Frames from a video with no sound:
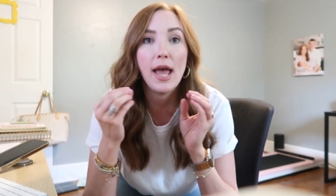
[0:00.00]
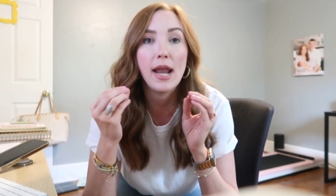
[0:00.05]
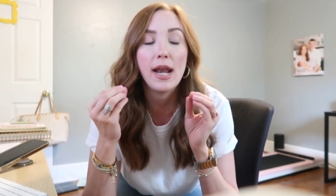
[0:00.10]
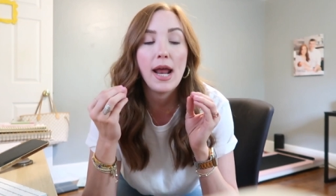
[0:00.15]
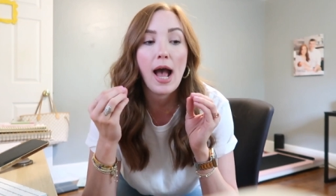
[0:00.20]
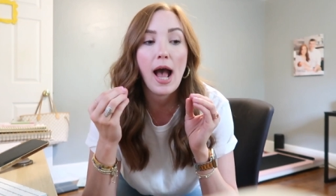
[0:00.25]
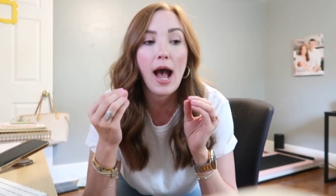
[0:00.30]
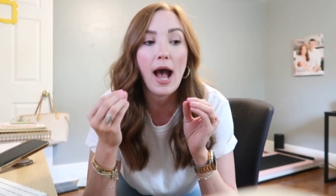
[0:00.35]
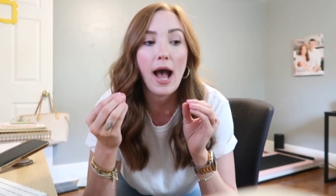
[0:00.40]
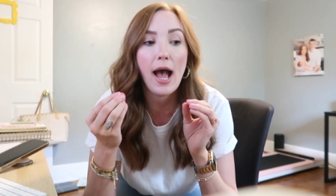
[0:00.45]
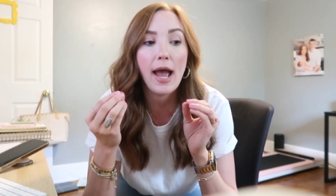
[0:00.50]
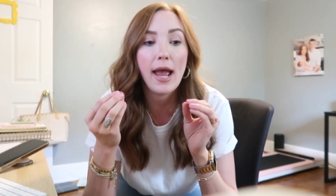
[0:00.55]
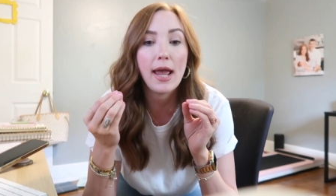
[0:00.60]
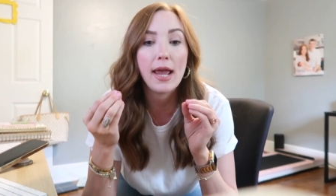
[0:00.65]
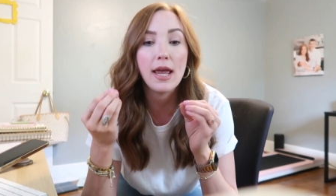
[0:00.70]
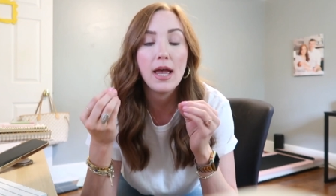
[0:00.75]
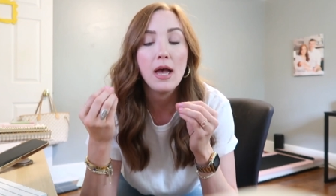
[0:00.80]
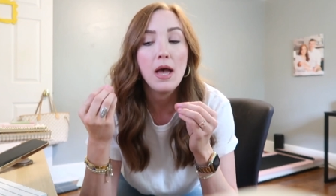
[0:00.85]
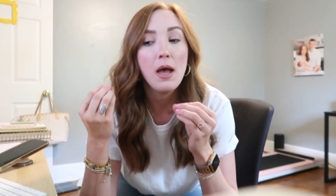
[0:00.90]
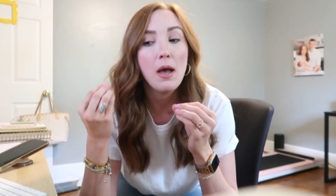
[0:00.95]
And
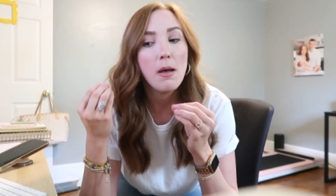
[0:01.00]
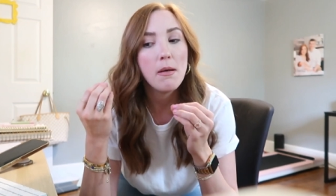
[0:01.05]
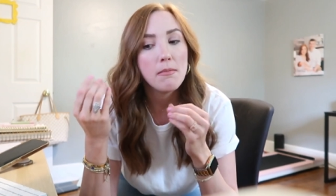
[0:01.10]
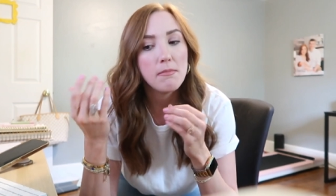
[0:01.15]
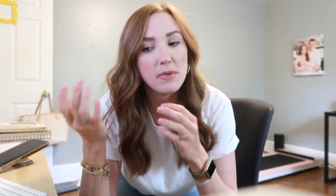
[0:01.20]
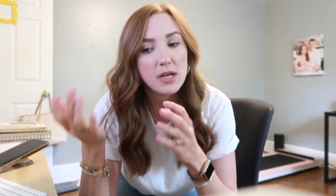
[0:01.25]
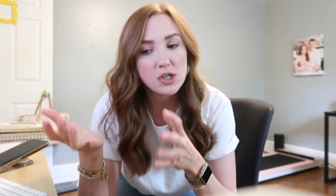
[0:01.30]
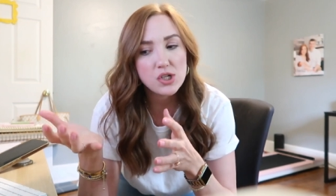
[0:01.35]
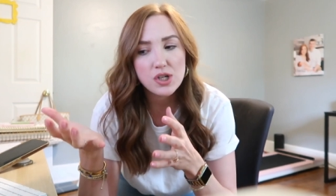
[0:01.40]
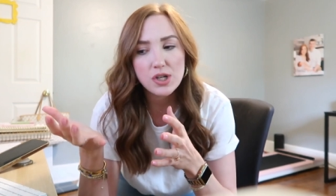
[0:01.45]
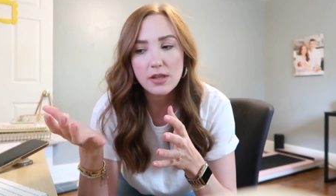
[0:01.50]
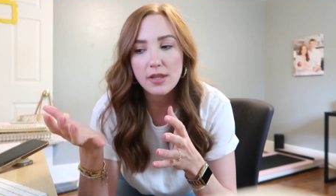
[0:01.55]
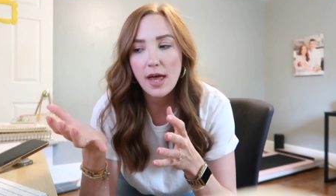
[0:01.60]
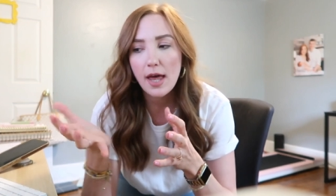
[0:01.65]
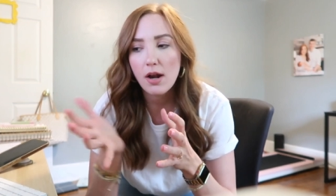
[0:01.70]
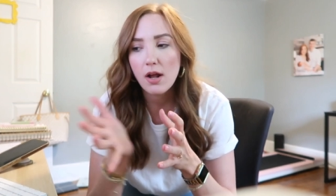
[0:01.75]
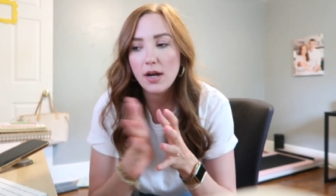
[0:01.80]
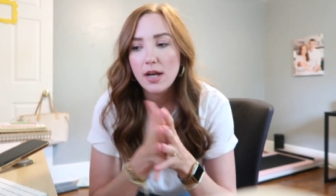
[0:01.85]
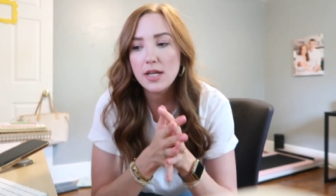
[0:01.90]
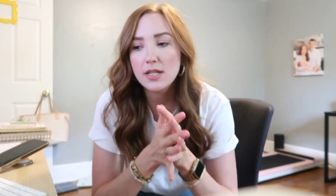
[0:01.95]
I mentioned
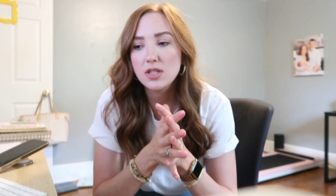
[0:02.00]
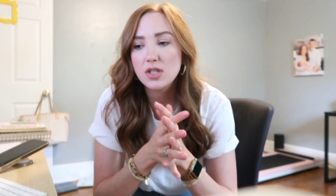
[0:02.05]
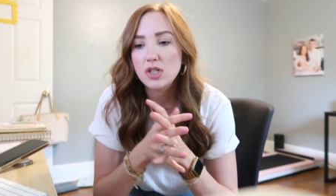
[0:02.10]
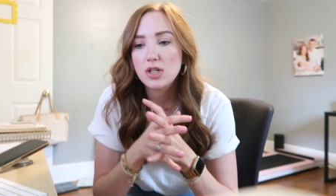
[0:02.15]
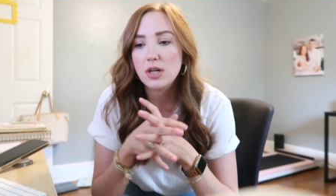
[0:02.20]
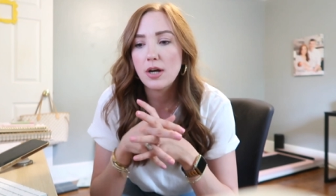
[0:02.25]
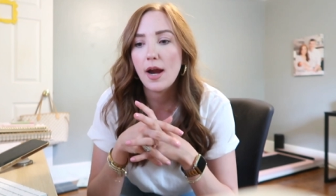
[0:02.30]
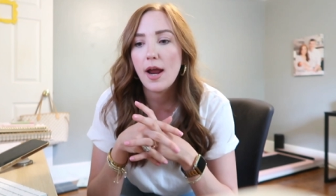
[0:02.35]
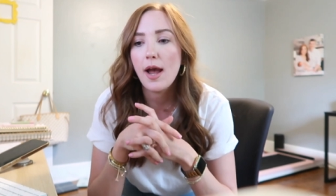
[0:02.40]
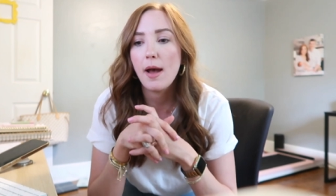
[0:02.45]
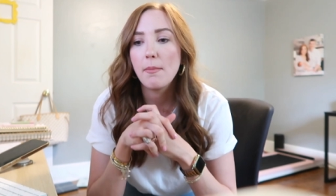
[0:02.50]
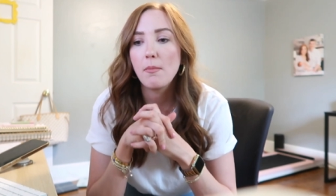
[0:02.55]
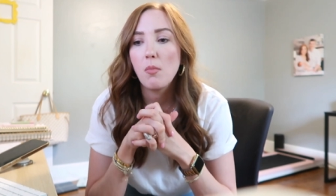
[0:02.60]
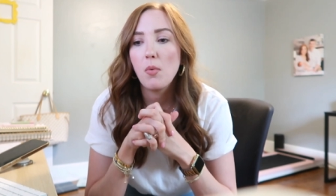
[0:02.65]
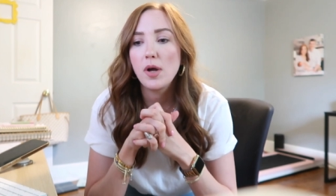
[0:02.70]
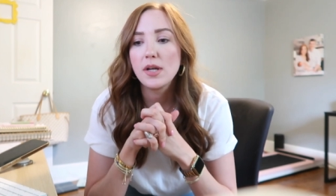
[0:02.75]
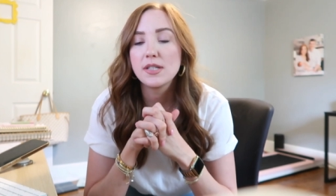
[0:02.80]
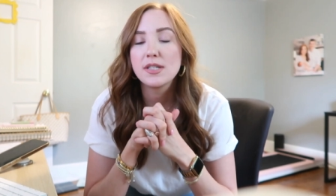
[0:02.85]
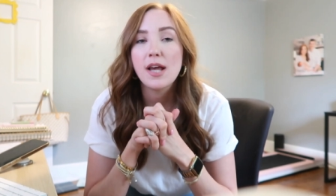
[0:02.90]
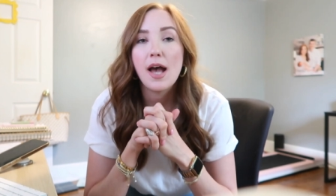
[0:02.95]
that on Instagram
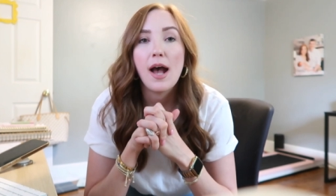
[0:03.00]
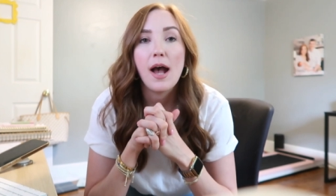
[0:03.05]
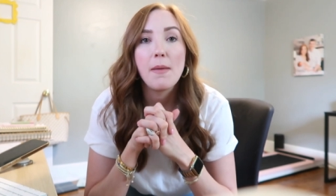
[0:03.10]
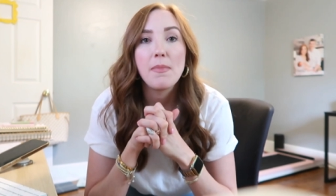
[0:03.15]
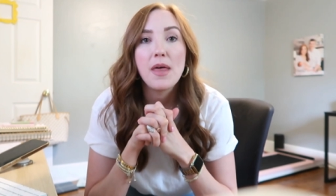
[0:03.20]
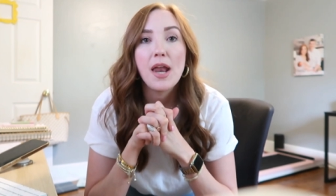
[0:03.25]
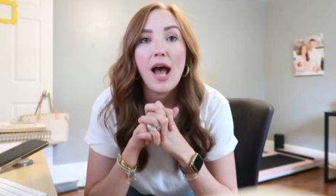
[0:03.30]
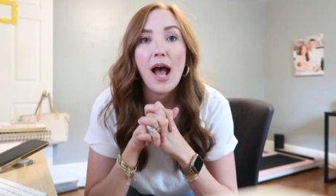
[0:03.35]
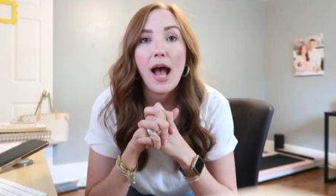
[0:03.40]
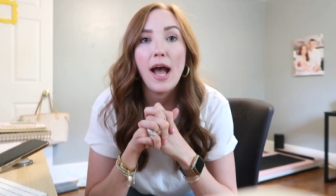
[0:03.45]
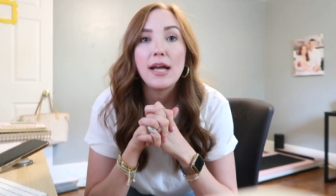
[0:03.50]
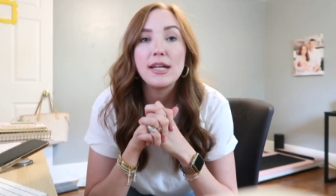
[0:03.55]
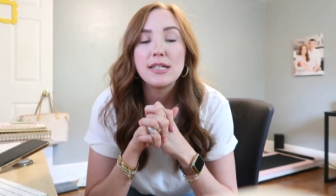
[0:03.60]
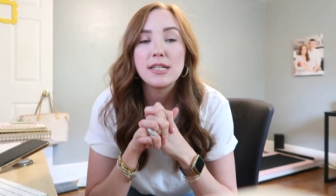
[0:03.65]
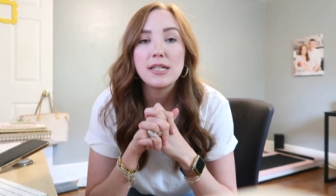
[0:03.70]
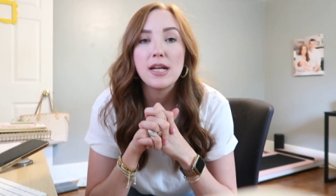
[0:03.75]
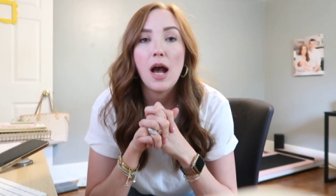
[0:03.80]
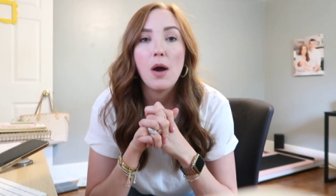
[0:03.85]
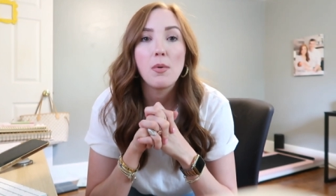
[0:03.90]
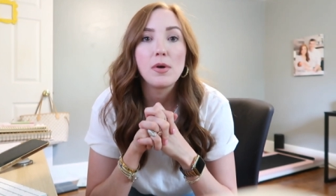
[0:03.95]
one time that I
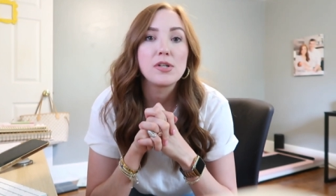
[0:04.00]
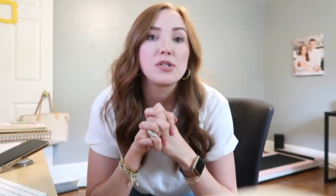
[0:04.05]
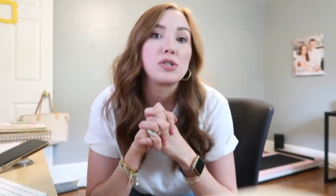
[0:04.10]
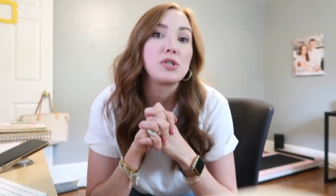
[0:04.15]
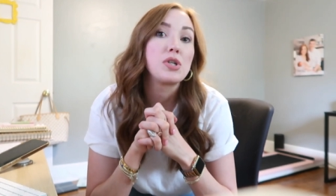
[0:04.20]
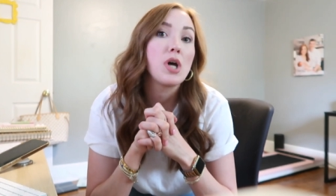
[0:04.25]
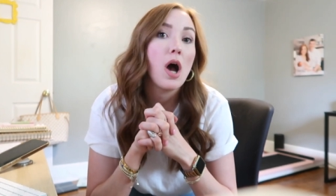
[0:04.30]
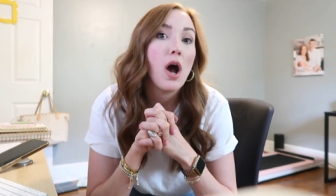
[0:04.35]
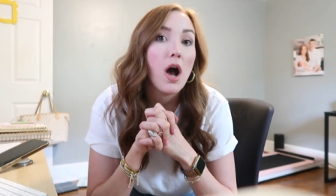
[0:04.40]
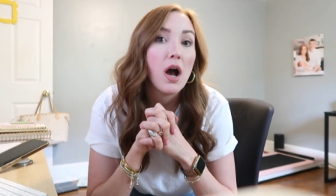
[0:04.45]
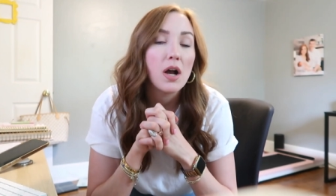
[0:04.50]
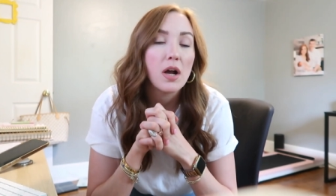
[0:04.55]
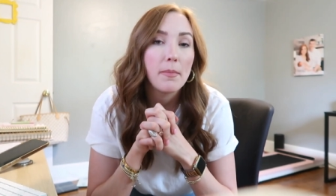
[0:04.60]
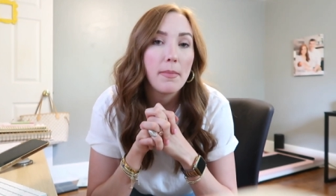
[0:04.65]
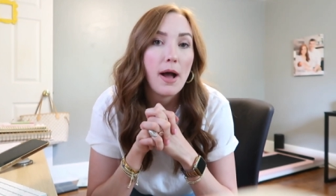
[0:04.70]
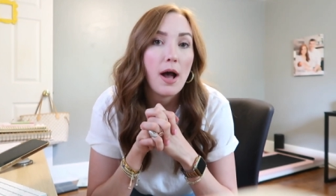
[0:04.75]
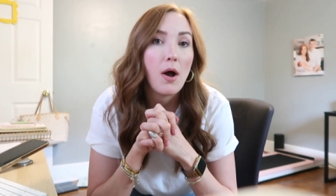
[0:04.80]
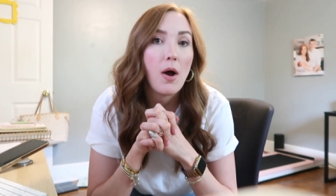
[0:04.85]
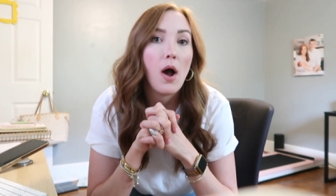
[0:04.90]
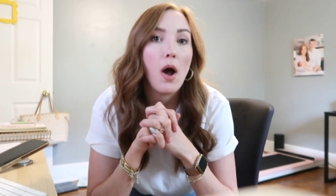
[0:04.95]
did not want to talk
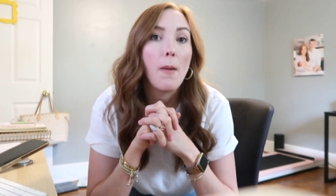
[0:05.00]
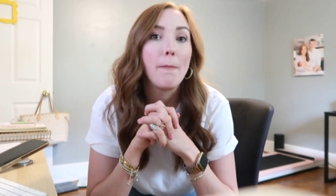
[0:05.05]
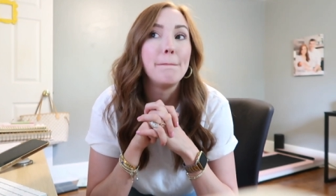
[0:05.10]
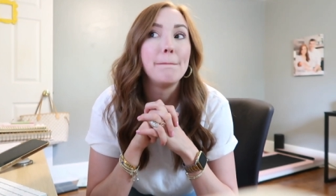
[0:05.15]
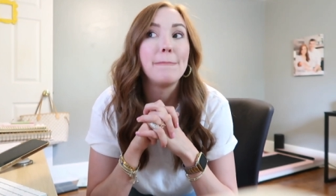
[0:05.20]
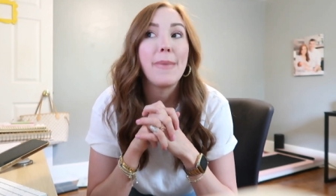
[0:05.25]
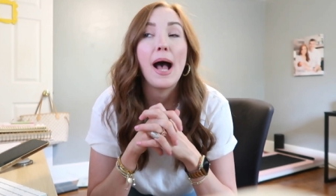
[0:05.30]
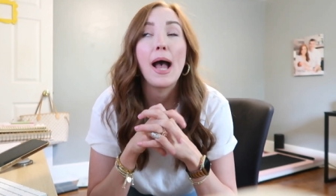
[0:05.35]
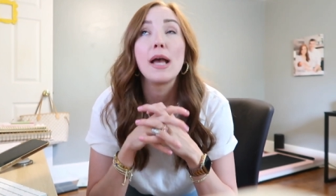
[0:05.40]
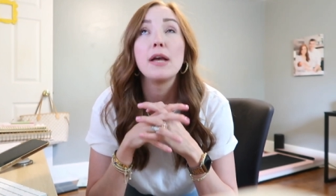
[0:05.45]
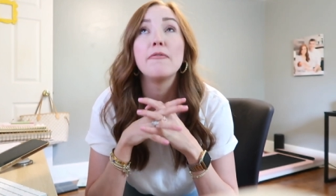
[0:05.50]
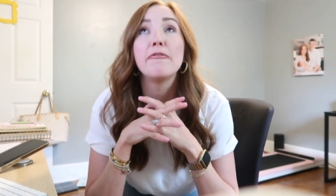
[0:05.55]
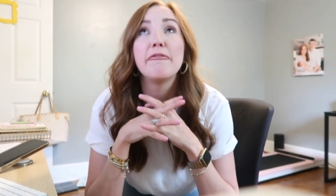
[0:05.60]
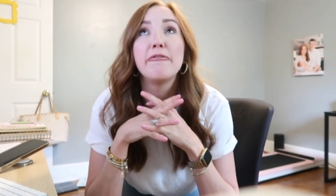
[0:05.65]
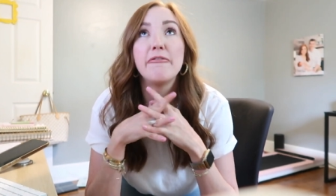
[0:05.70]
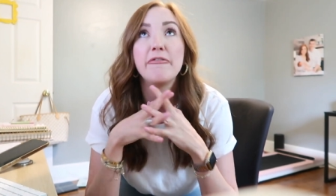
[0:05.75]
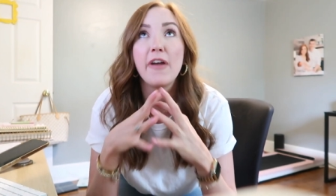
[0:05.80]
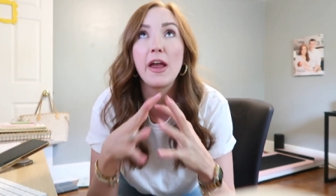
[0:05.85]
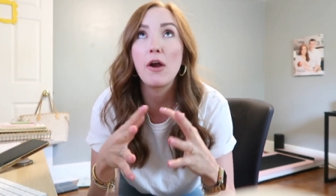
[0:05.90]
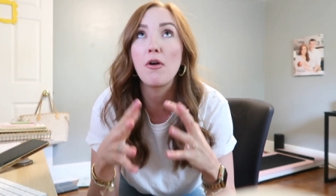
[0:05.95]
about my
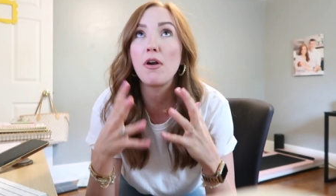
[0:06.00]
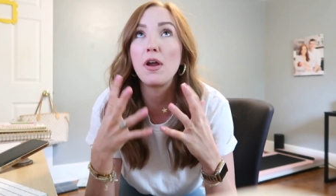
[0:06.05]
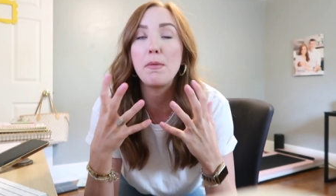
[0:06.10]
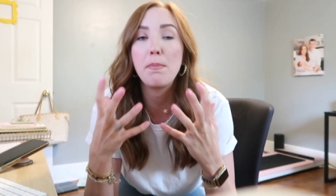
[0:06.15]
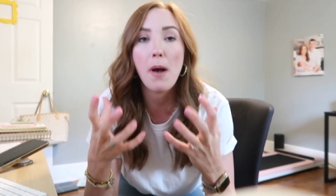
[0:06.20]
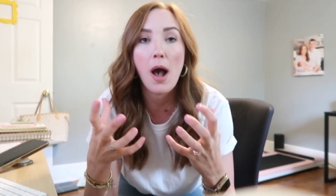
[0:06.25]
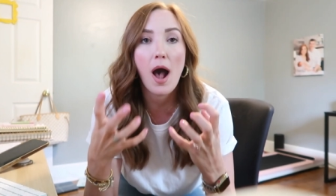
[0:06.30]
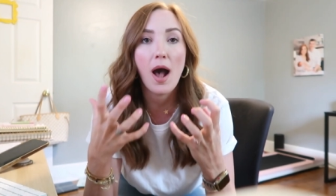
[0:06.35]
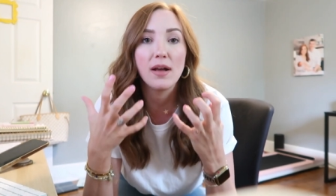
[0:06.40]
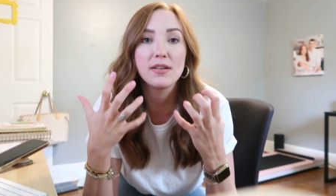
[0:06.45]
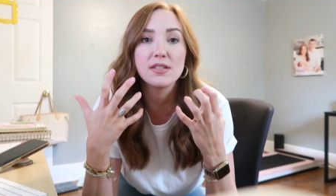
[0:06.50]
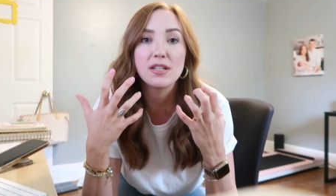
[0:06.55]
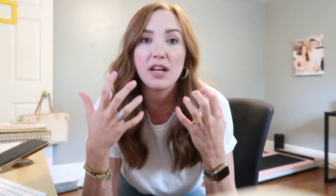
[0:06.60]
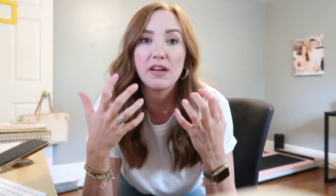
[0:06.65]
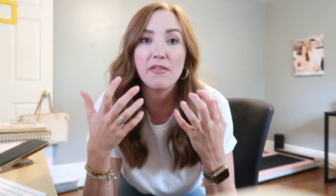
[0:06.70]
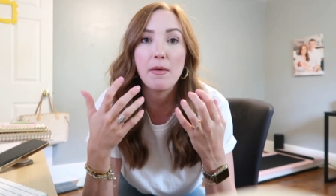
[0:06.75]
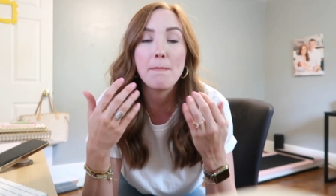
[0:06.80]
very positive,